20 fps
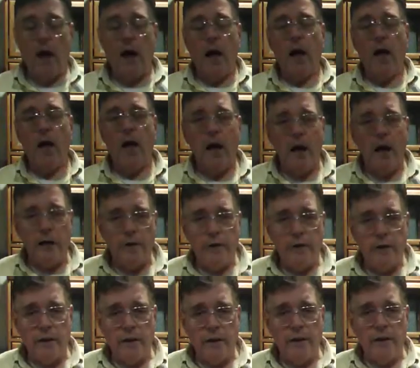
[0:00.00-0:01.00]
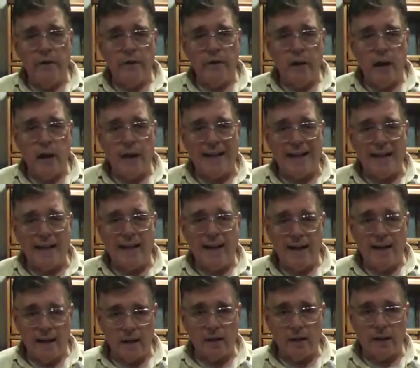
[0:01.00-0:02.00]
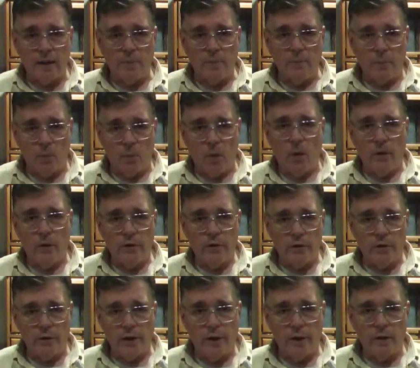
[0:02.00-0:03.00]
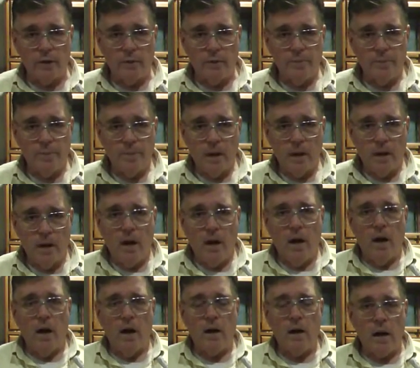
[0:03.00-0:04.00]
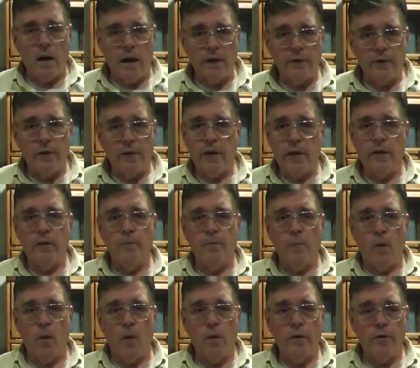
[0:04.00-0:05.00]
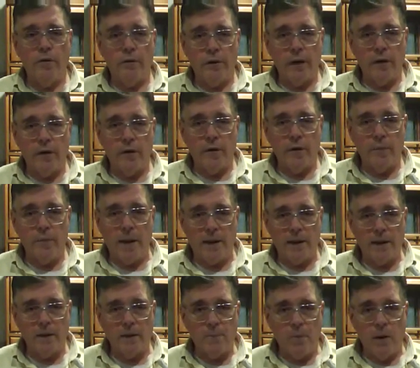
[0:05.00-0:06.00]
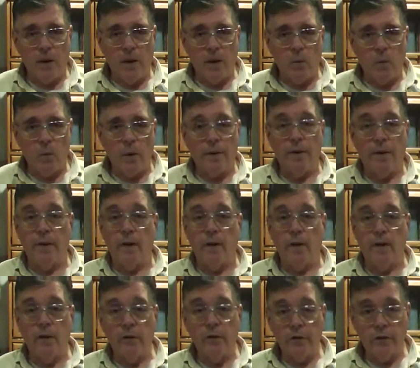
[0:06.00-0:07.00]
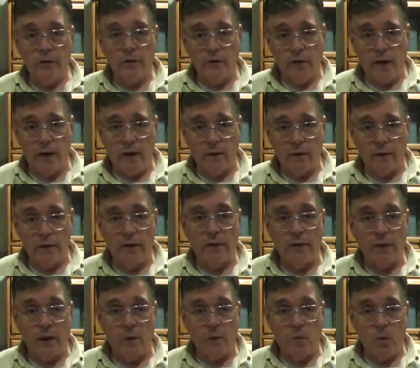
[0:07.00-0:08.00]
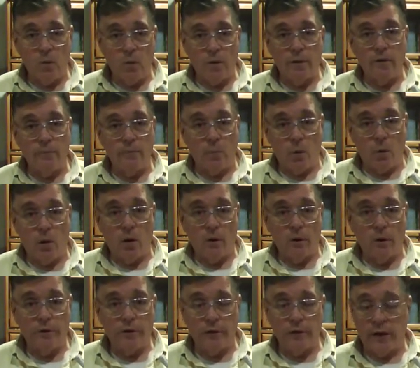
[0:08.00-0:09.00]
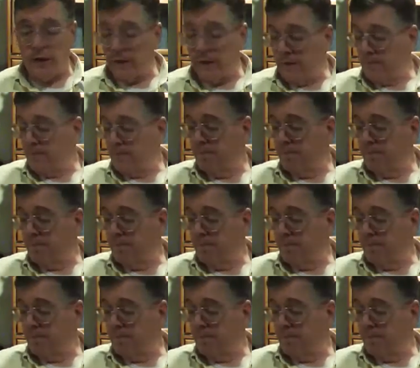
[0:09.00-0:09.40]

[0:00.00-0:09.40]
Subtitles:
A consonant is not innately broad or slender. A consonant is broad or slender depending upon whether the closest vowel in the same word is broad or slender.